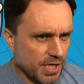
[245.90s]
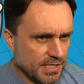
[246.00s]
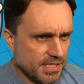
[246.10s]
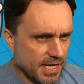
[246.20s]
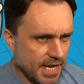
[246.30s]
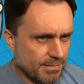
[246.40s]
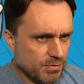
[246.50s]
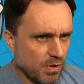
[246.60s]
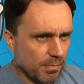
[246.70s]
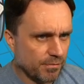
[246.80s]
hit Siam as
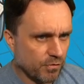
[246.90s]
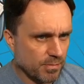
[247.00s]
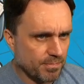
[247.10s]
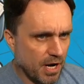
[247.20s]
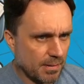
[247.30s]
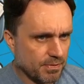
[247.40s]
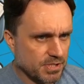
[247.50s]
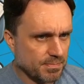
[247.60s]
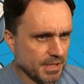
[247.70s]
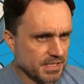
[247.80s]
well before the bot puts
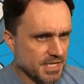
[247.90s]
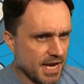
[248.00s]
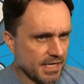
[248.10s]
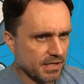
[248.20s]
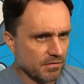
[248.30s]
a big stack here.